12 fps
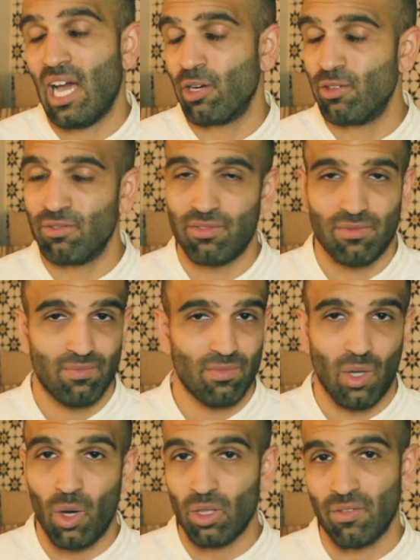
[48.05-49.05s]
out of
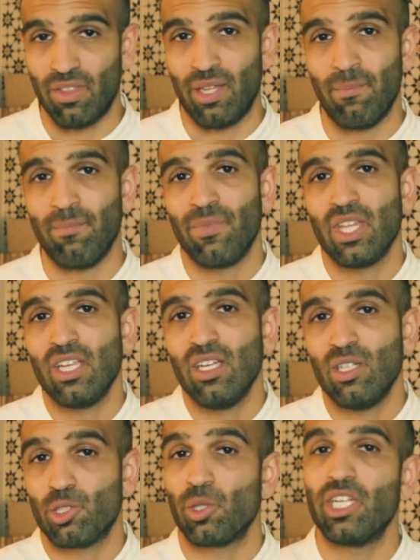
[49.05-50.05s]
all of them.
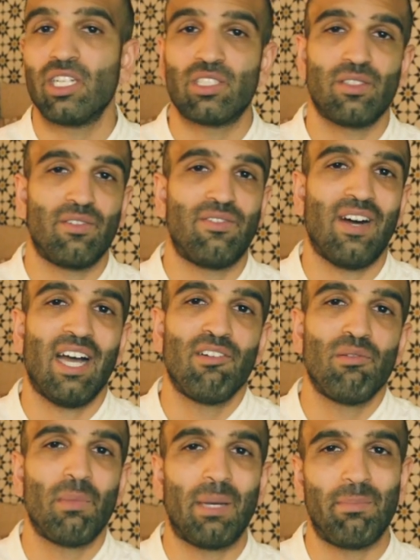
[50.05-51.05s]
So here's five
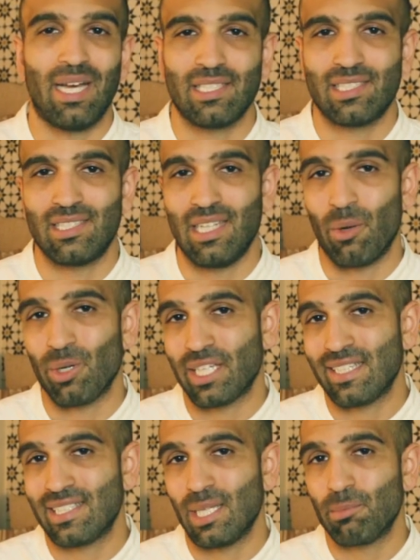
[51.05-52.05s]
of my best
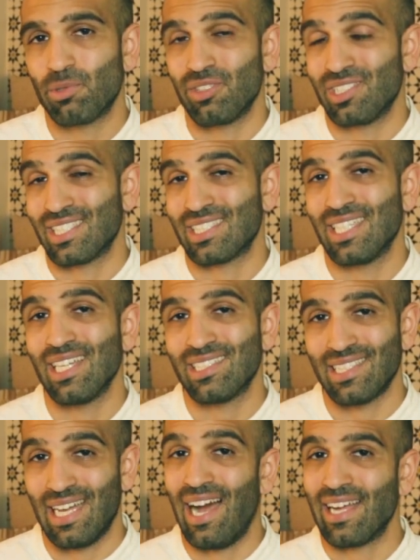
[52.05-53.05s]
networking tips for success
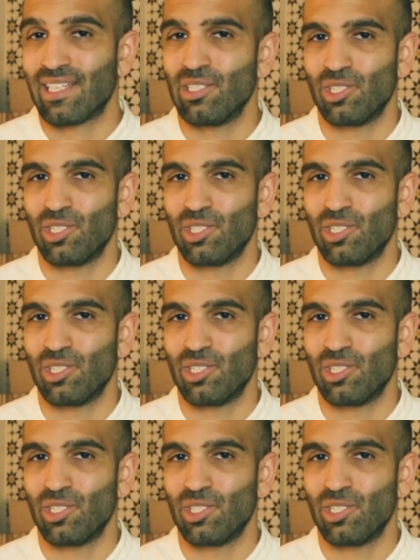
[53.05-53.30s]
that I can